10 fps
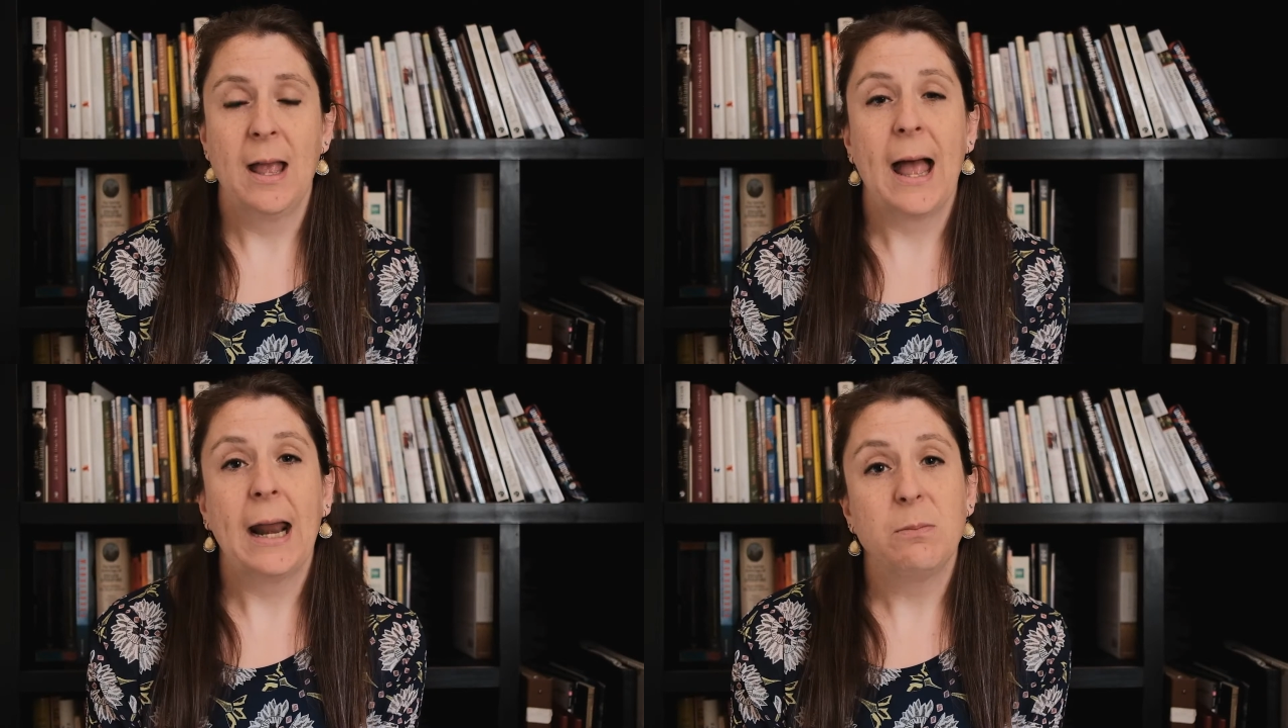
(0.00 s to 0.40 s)

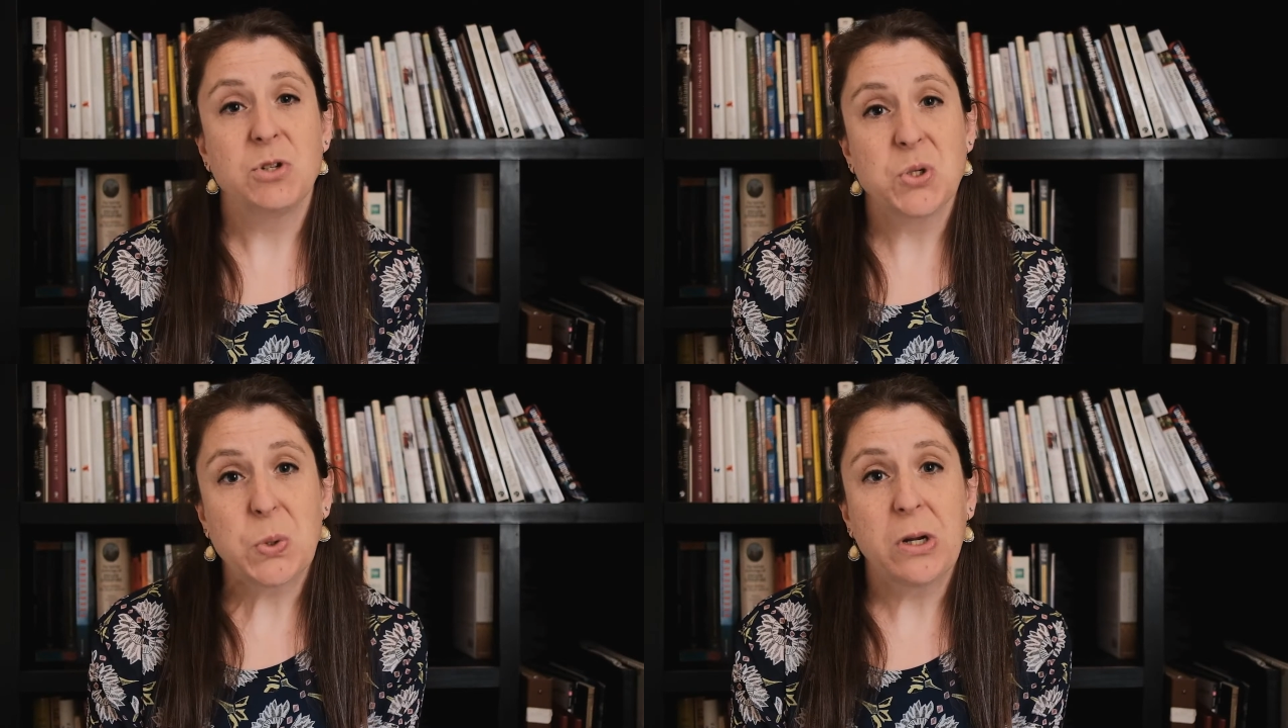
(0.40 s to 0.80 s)
And I'm
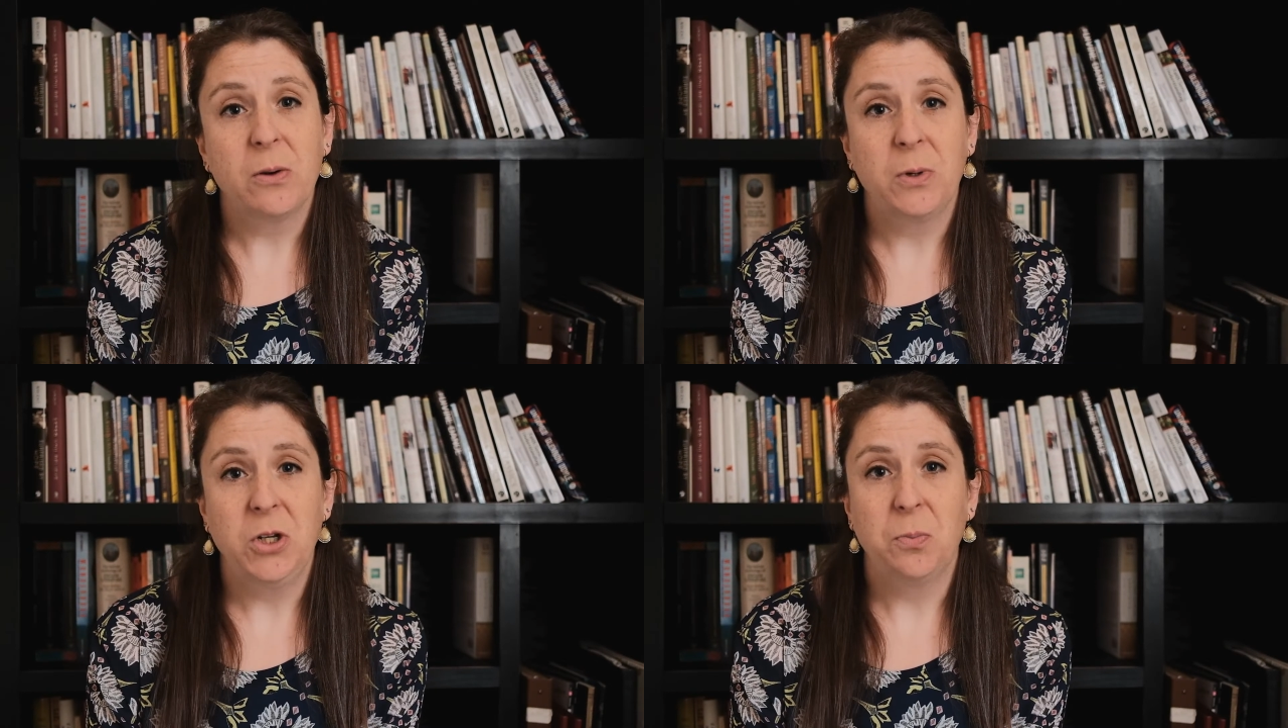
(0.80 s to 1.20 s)
sure that
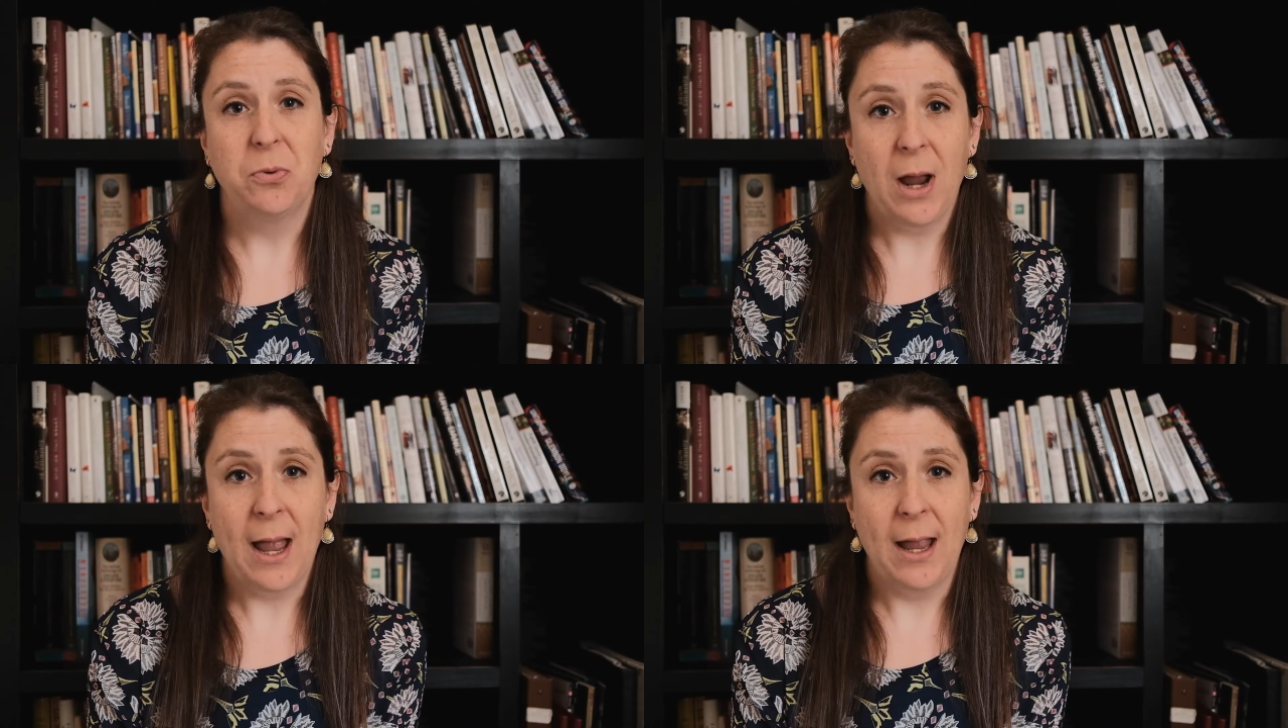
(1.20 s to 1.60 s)
when you
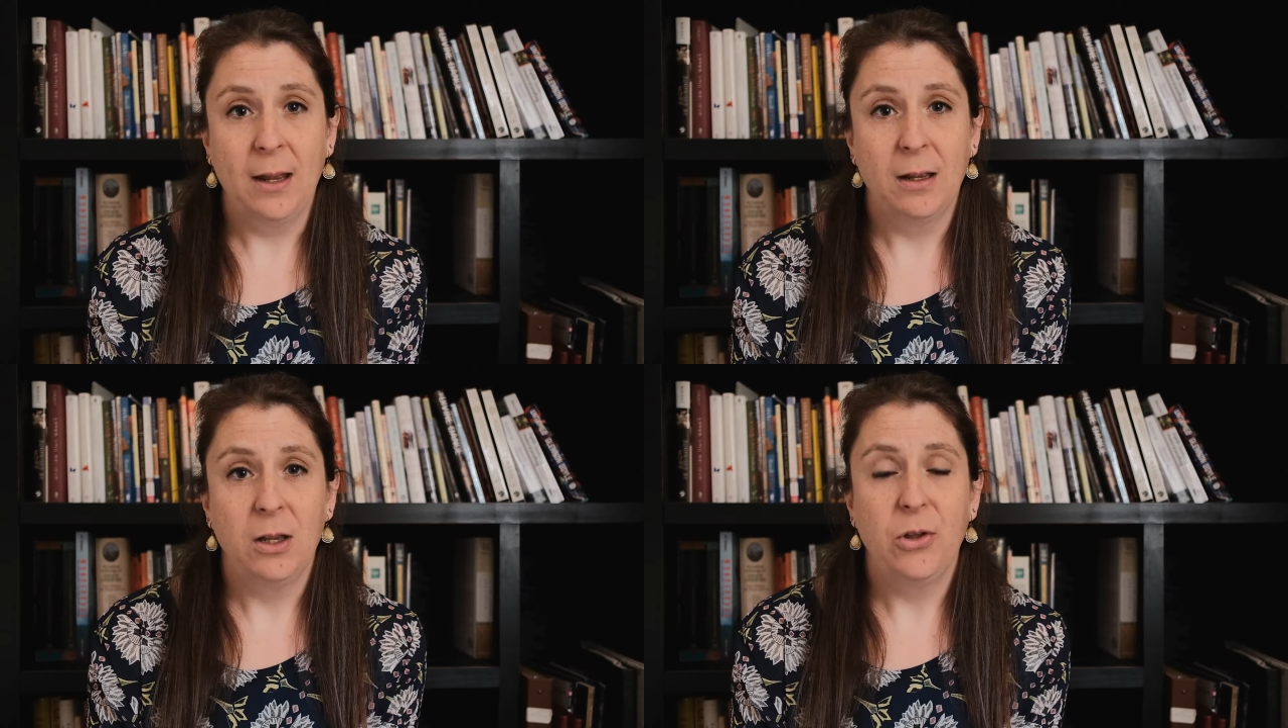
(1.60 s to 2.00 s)
pray,
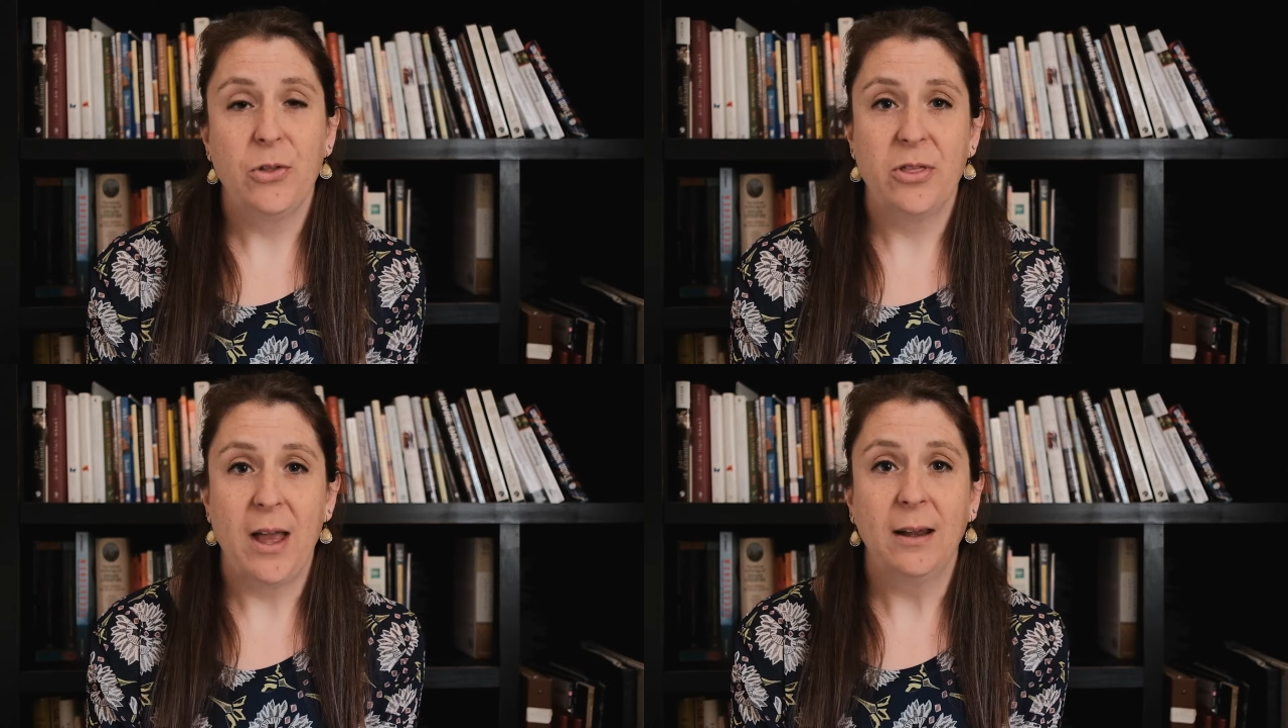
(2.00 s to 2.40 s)
you
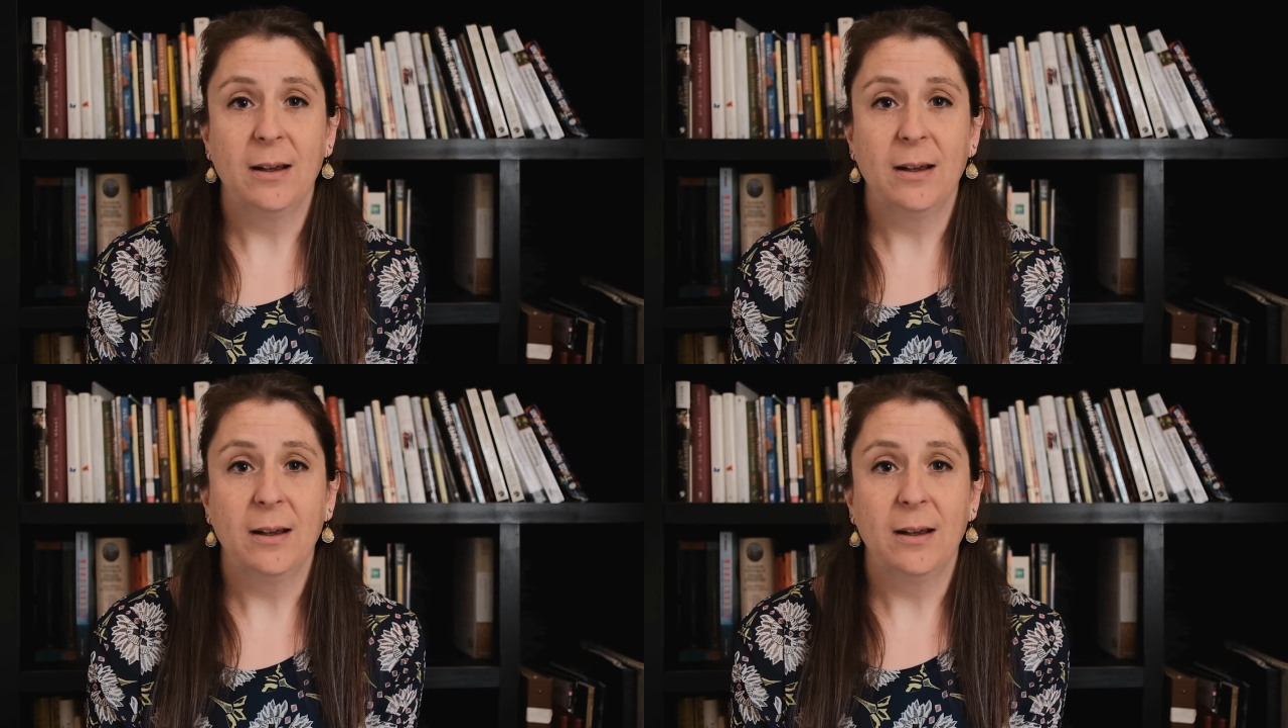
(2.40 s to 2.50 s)
thank